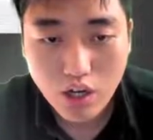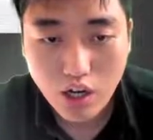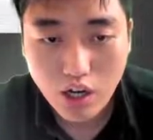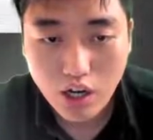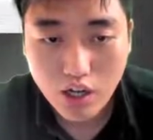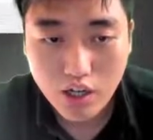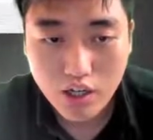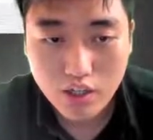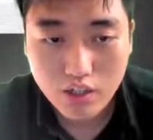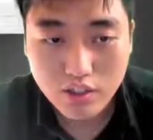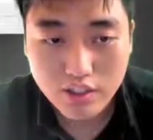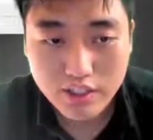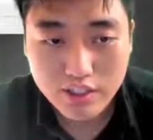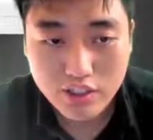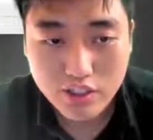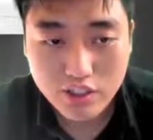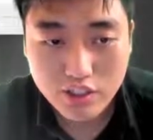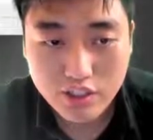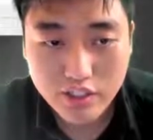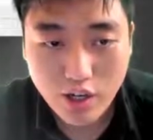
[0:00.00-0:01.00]
let's
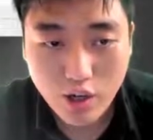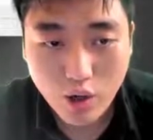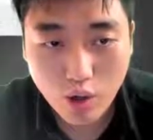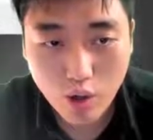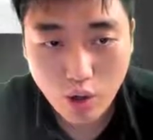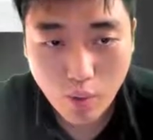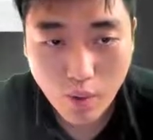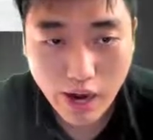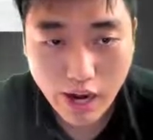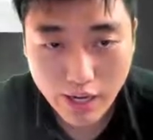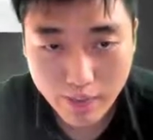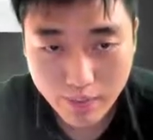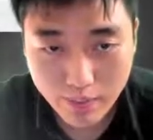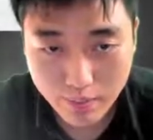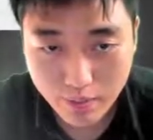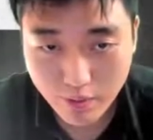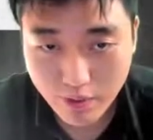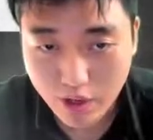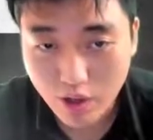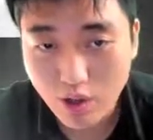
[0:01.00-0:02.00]
just say all white
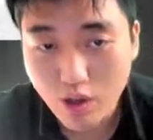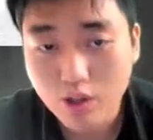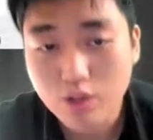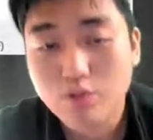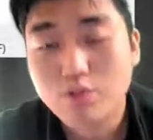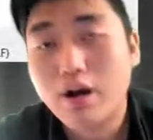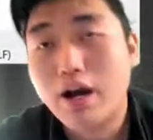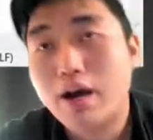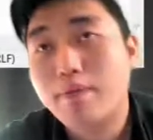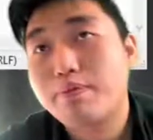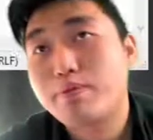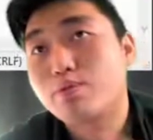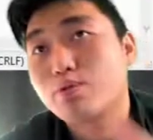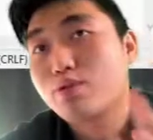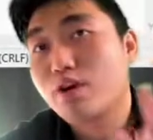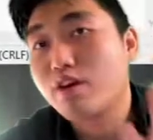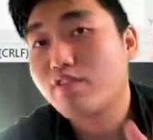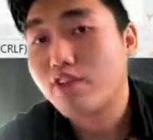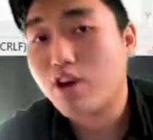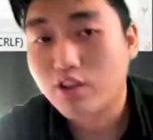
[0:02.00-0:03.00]
people, right? All the white people who
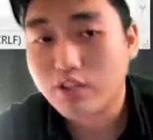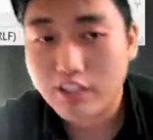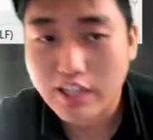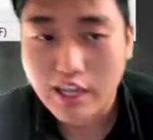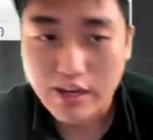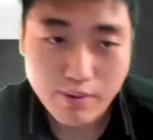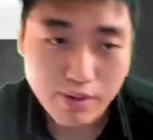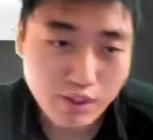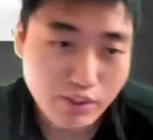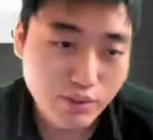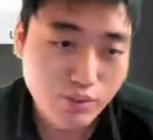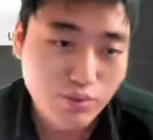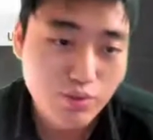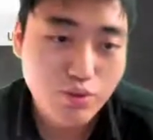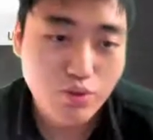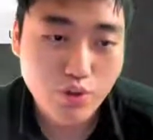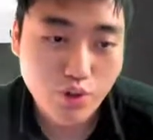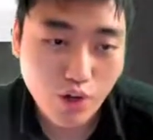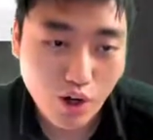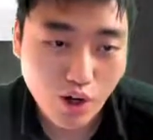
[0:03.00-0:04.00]
have Alzheimer's and we
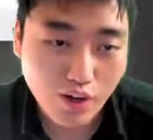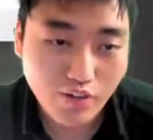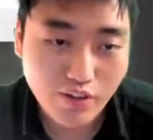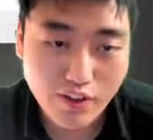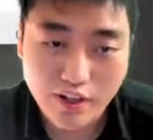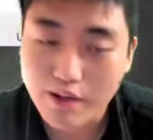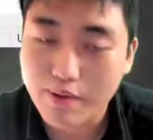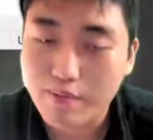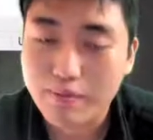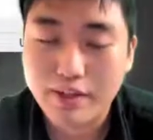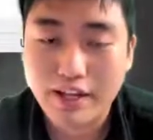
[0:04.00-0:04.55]
treat all of them.